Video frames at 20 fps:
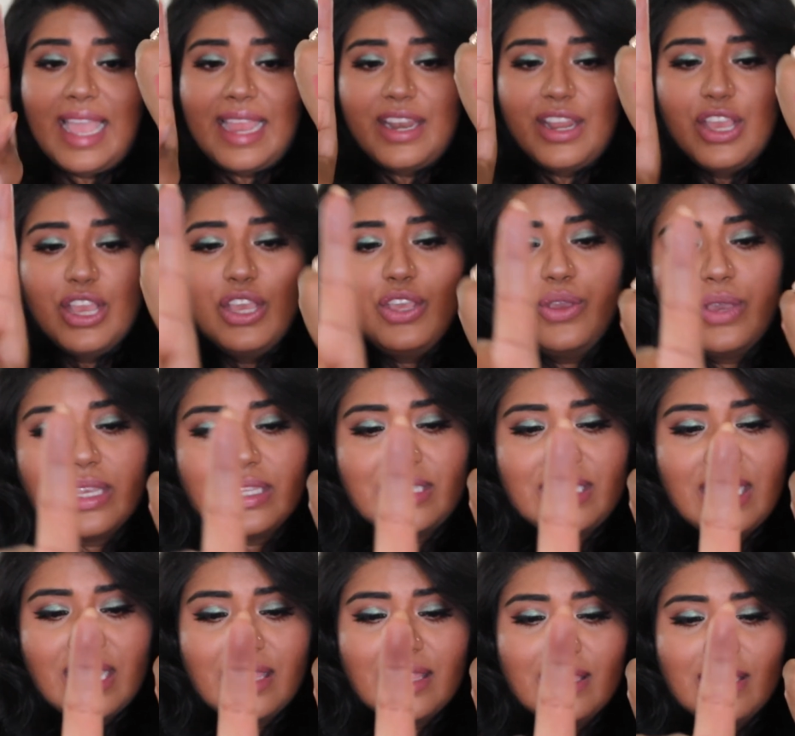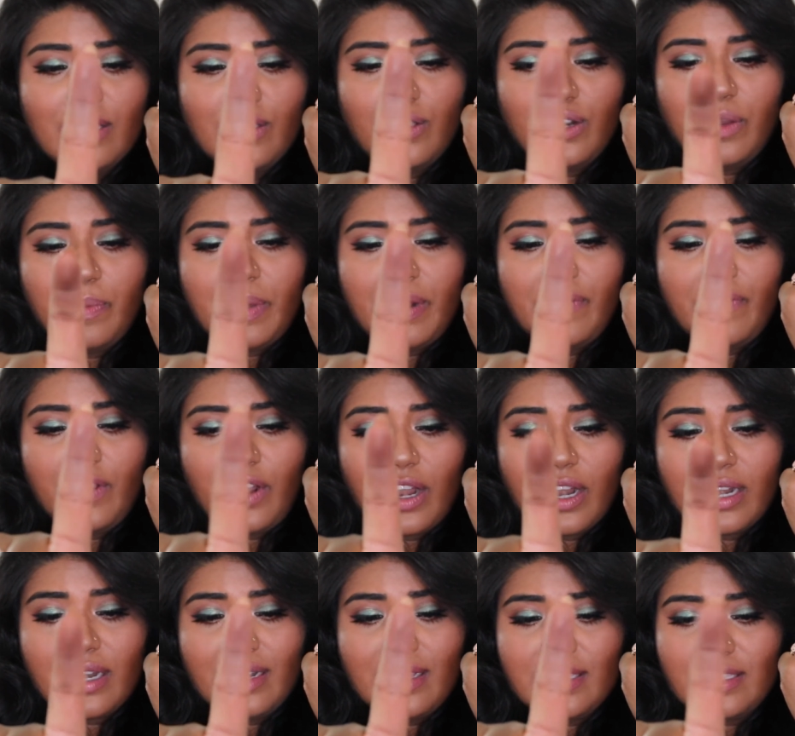and you can see a little bit of
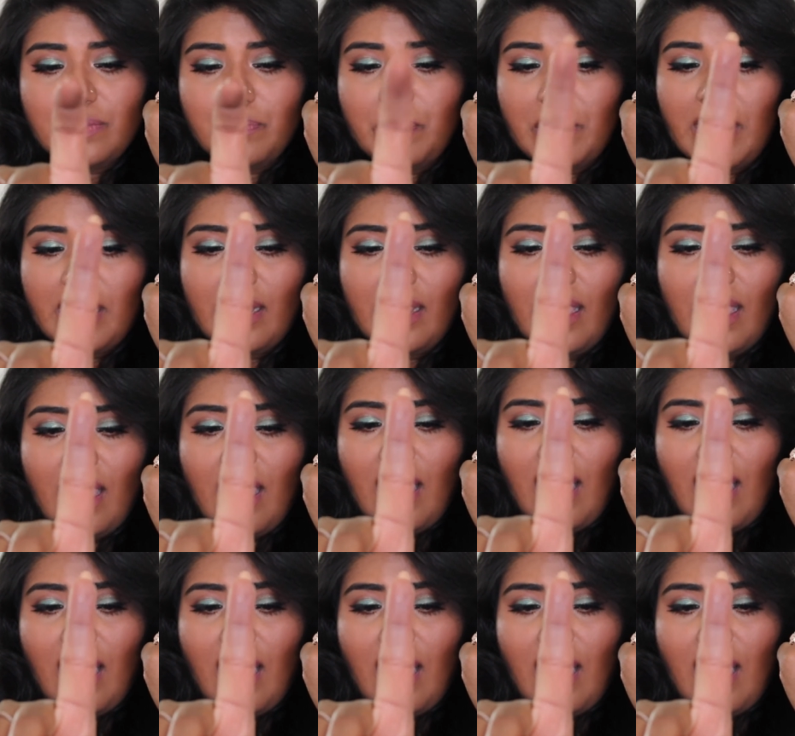darkness, but